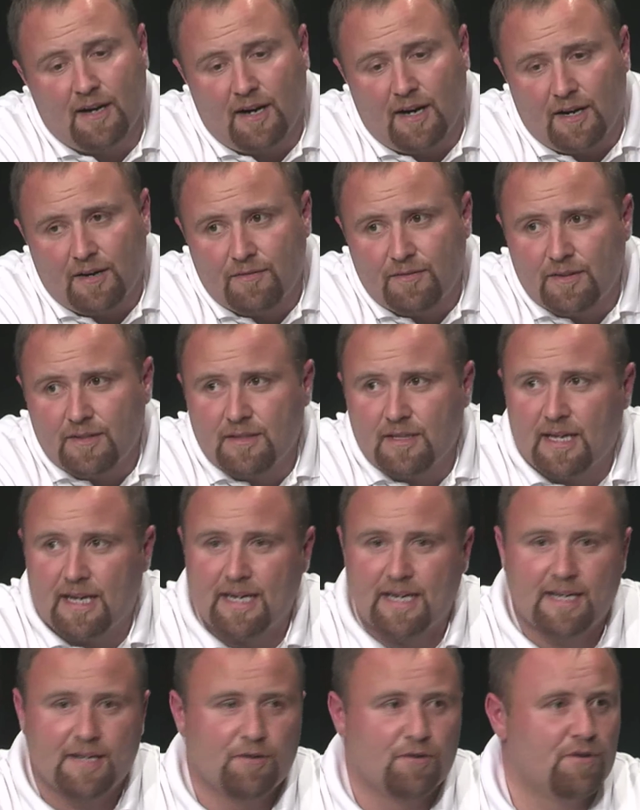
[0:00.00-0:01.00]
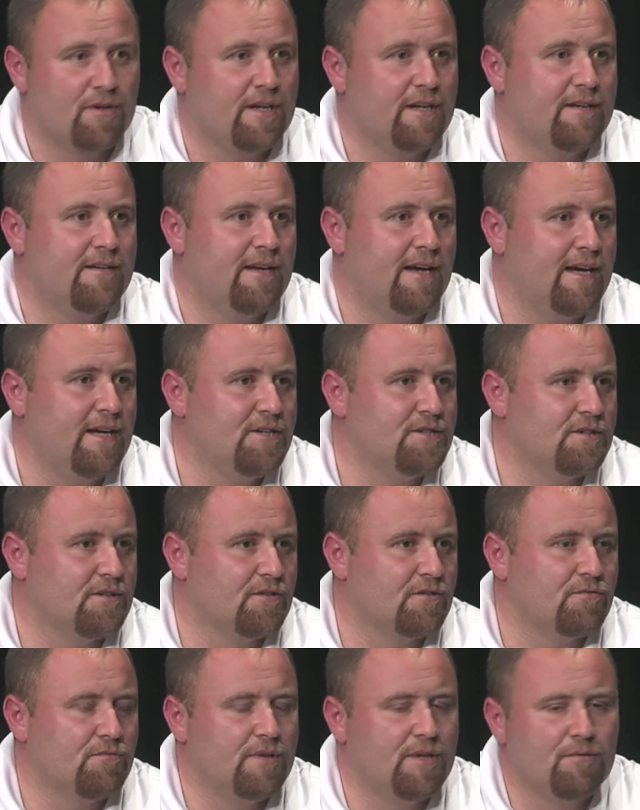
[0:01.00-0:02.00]
often, like in
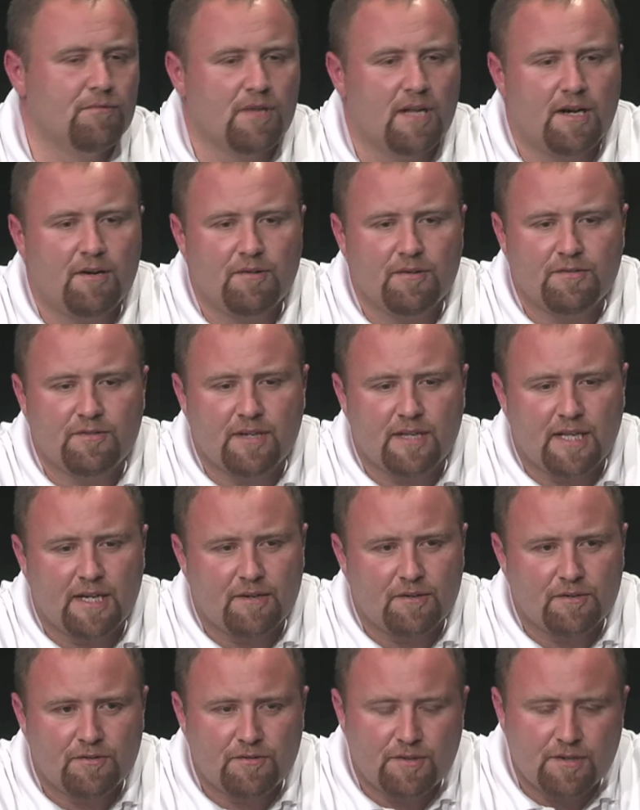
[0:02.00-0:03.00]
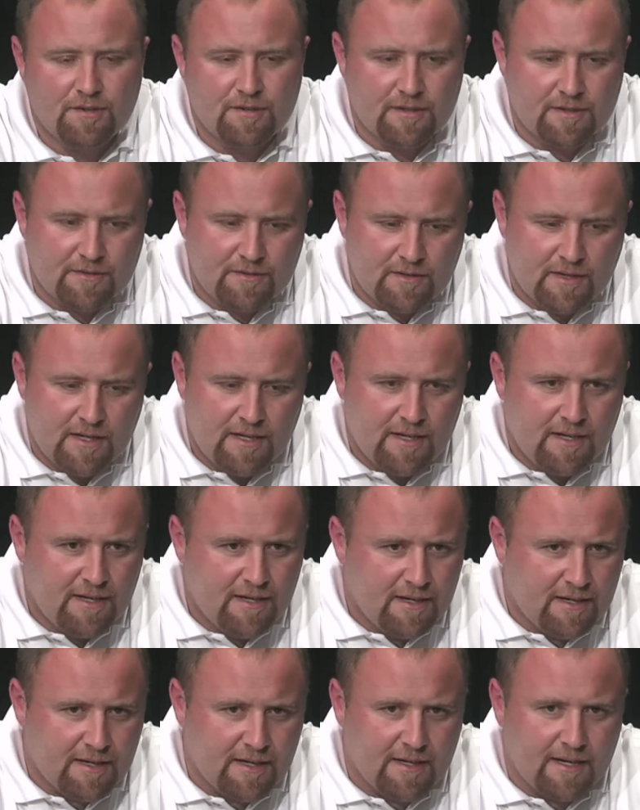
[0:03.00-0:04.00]
orientations, we will always tell our students,
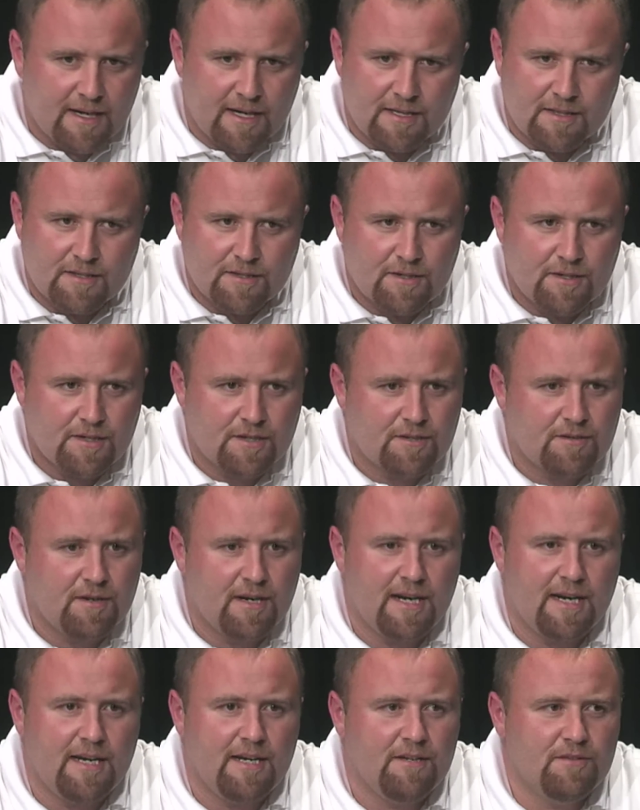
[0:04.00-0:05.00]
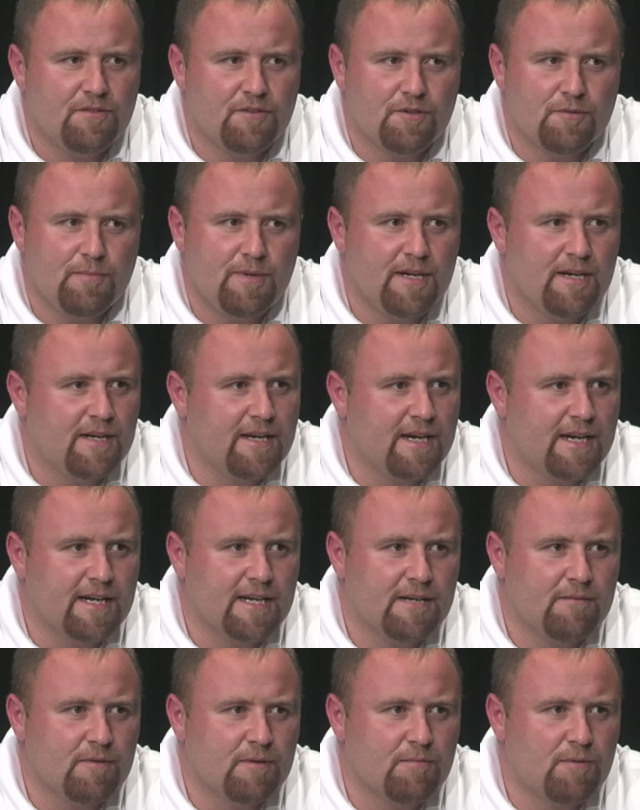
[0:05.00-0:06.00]
get the good grades, you'll be on
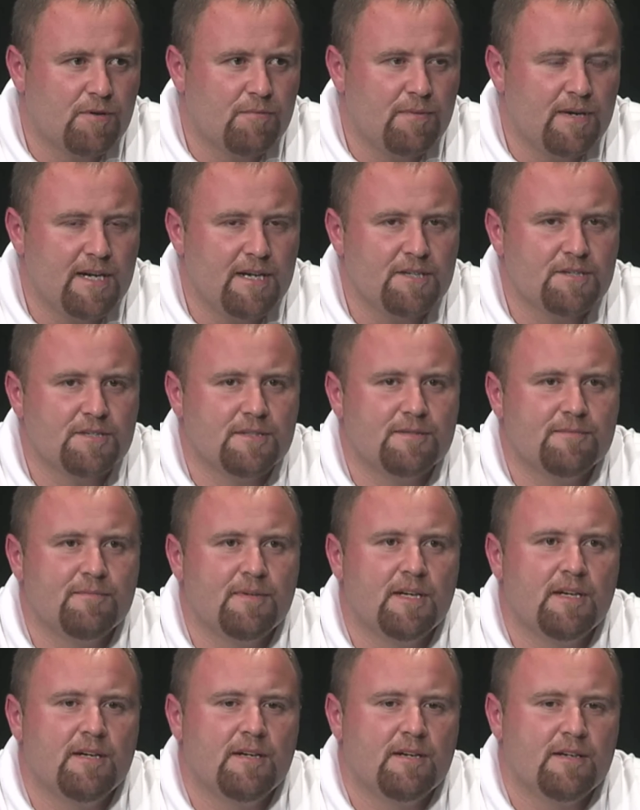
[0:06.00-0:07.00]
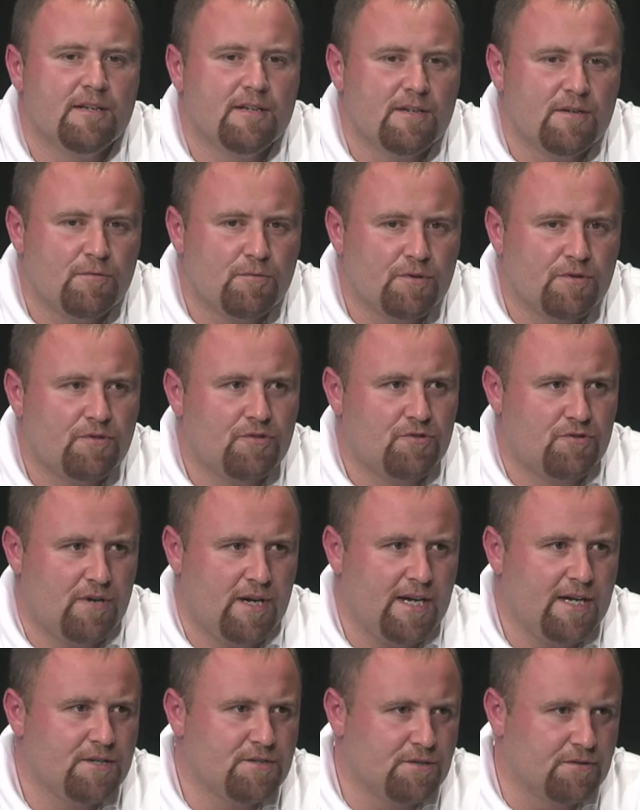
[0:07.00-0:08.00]
academic probation. We're
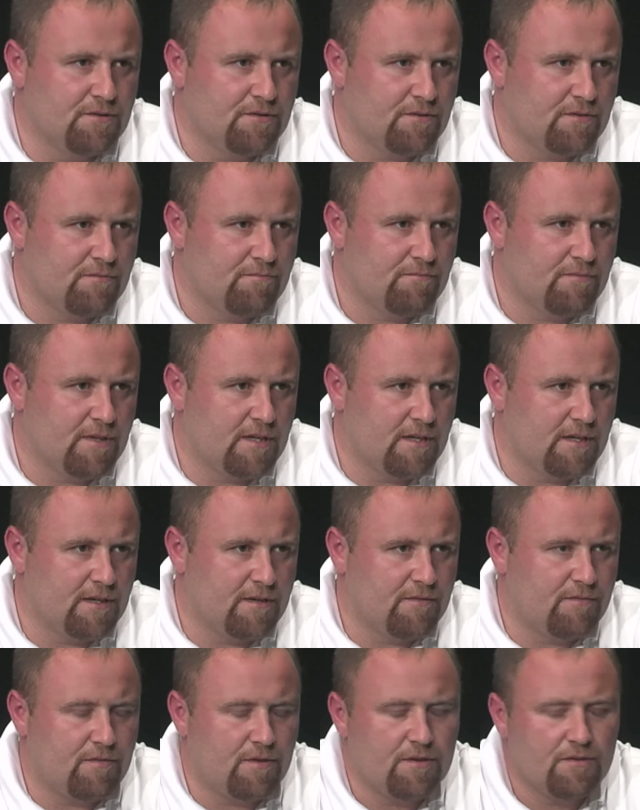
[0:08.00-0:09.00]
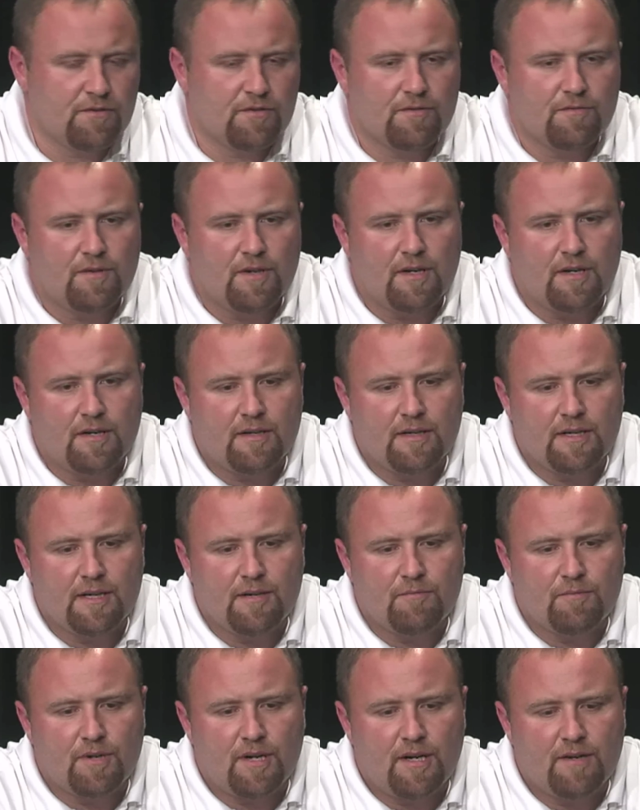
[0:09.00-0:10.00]
strangers, first of all,
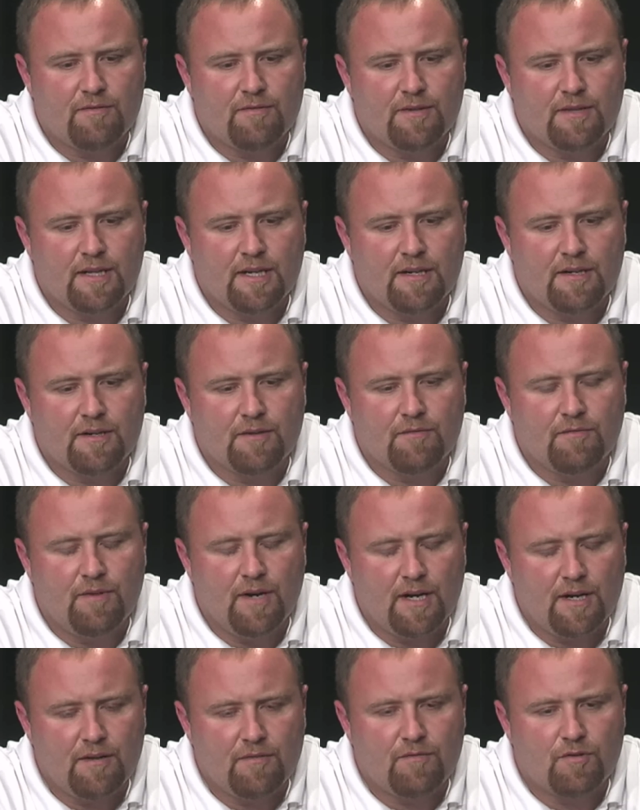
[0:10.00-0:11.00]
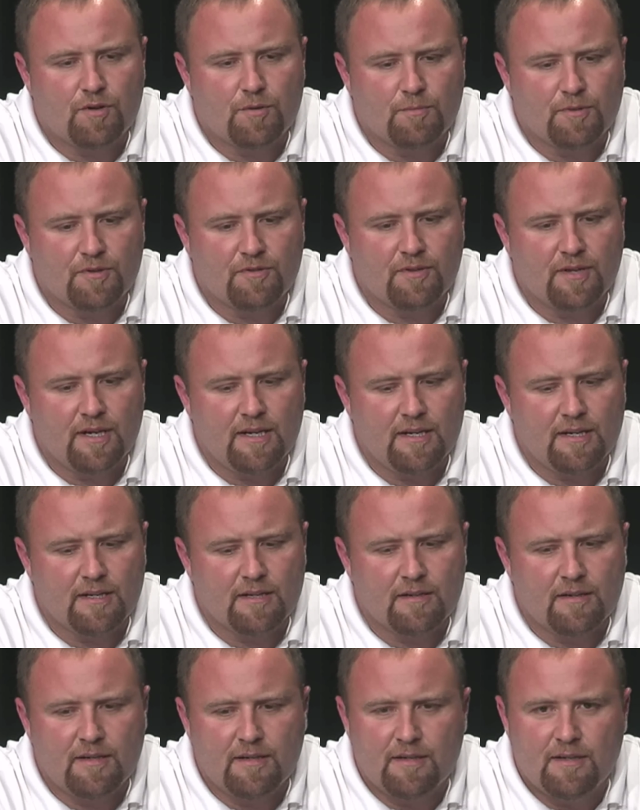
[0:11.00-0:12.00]
and we're often there in a very formal
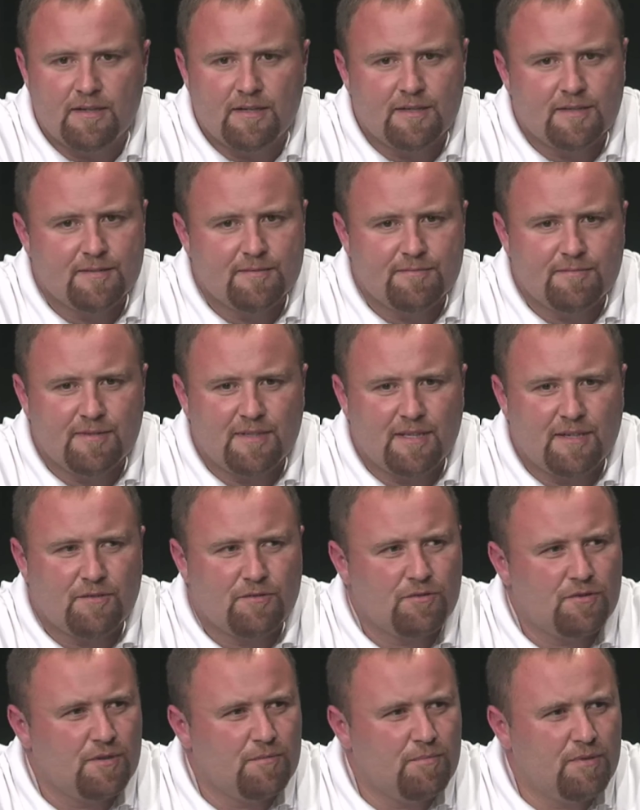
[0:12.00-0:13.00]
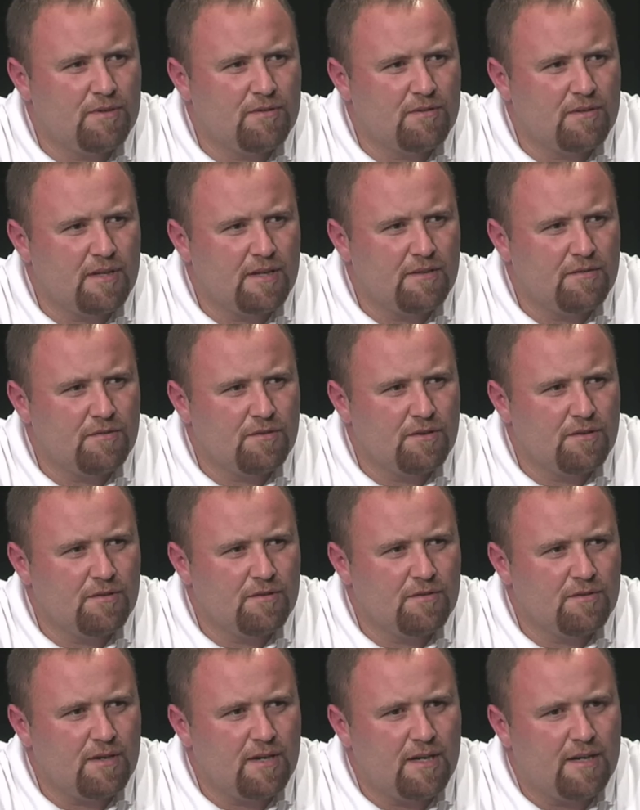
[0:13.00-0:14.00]
setting, and this sort of puts a lot of
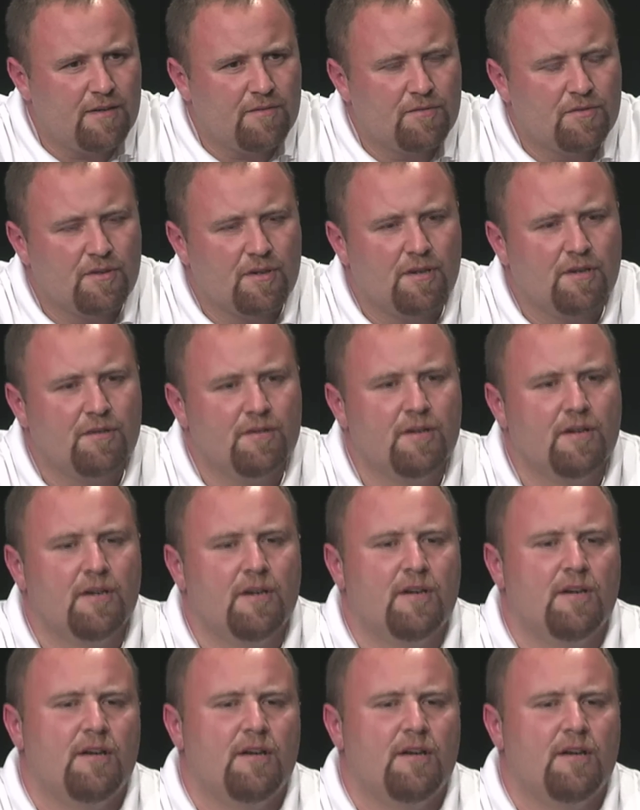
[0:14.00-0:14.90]
students off. So